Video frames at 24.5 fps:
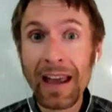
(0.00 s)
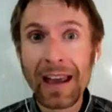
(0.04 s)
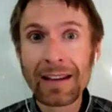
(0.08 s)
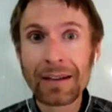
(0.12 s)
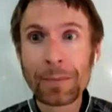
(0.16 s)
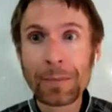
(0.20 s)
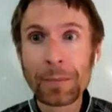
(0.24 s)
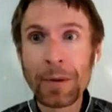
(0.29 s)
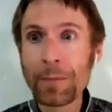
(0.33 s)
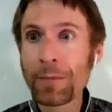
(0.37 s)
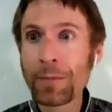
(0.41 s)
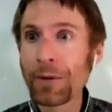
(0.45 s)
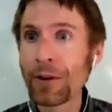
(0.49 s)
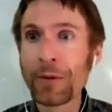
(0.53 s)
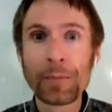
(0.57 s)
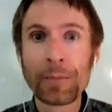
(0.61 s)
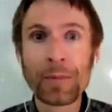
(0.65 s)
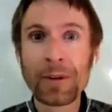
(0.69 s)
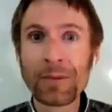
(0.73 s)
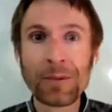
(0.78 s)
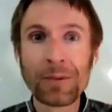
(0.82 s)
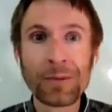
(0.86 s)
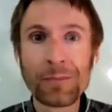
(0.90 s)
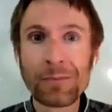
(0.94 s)
people have
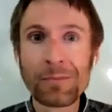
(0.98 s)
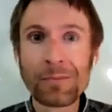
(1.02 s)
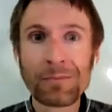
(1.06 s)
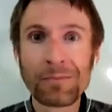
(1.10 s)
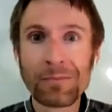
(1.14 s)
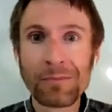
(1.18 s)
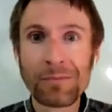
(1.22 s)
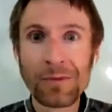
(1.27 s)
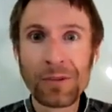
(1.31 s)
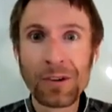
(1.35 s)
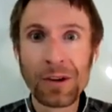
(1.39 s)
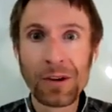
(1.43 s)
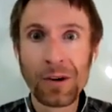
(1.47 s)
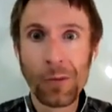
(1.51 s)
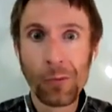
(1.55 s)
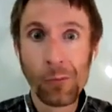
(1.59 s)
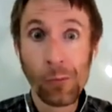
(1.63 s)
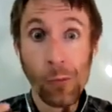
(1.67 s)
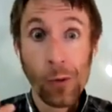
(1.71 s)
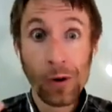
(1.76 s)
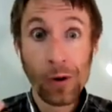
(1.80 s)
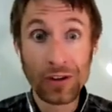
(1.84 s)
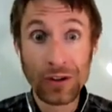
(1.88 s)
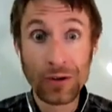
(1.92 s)
been,
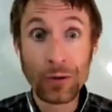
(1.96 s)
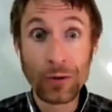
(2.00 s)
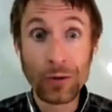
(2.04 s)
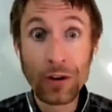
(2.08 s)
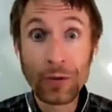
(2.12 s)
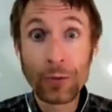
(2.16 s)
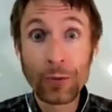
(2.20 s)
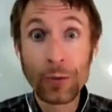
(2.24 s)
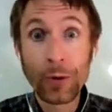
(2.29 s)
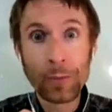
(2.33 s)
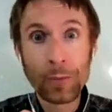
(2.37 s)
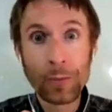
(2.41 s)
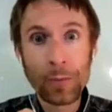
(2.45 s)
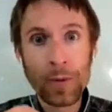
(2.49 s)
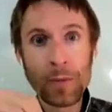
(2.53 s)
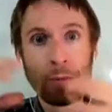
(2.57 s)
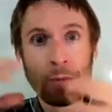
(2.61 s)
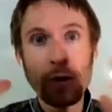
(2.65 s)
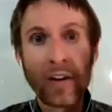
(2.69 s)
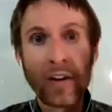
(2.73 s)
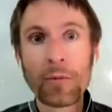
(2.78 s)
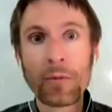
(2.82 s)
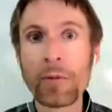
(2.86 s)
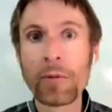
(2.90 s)
once you look for it,
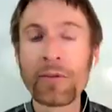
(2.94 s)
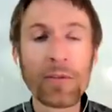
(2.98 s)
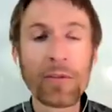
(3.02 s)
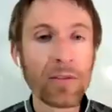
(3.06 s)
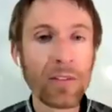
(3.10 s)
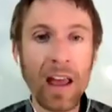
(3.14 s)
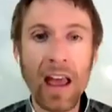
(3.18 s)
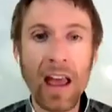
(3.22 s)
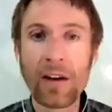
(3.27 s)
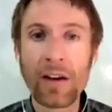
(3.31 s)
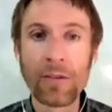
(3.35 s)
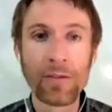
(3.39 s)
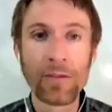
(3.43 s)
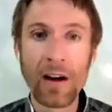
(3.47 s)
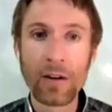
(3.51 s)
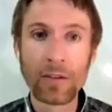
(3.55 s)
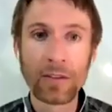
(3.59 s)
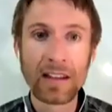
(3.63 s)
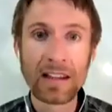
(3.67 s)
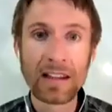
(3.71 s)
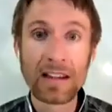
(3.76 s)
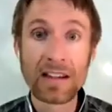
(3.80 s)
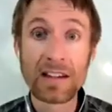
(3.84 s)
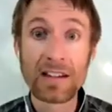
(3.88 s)
people have found
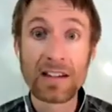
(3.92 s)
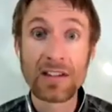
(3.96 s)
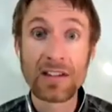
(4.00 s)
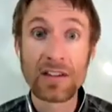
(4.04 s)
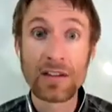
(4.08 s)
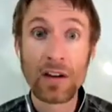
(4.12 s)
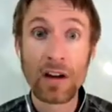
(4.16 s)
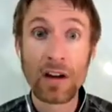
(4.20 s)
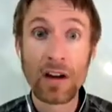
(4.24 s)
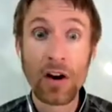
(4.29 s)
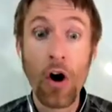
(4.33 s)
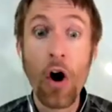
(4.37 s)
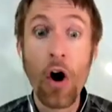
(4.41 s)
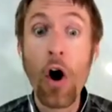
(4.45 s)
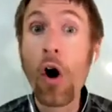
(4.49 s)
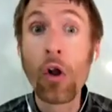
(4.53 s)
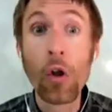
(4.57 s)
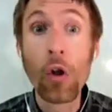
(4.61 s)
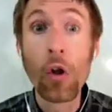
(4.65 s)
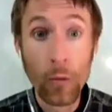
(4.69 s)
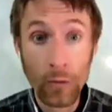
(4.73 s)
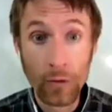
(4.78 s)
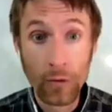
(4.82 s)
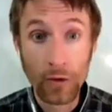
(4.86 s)
these all
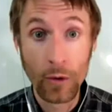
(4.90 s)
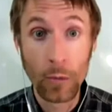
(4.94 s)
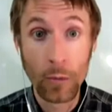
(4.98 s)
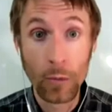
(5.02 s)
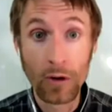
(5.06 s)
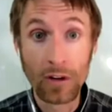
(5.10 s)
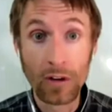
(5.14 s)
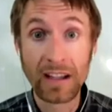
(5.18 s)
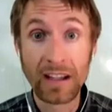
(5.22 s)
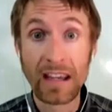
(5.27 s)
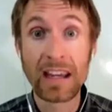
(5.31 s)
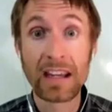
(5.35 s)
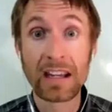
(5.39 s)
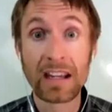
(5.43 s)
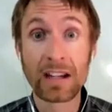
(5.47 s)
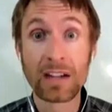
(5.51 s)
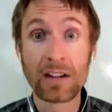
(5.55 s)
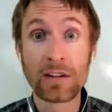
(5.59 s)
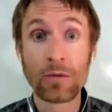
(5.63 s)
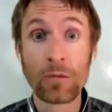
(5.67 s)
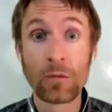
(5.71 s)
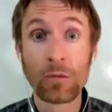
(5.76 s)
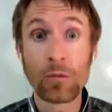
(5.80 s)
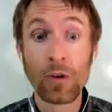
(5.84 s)
over the world
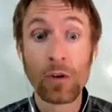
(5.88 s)
in